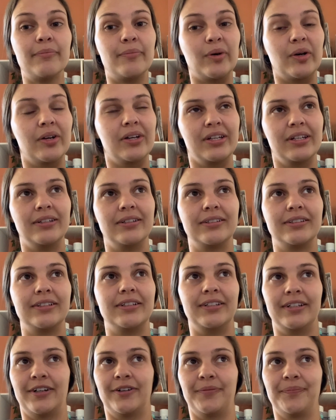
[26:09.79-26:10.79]
but you
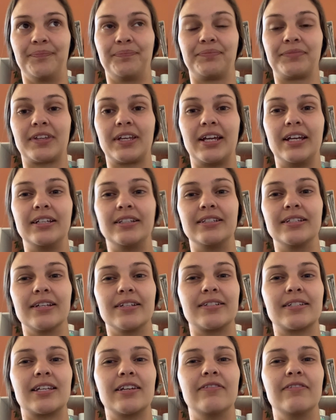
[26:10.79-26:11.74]
know, it does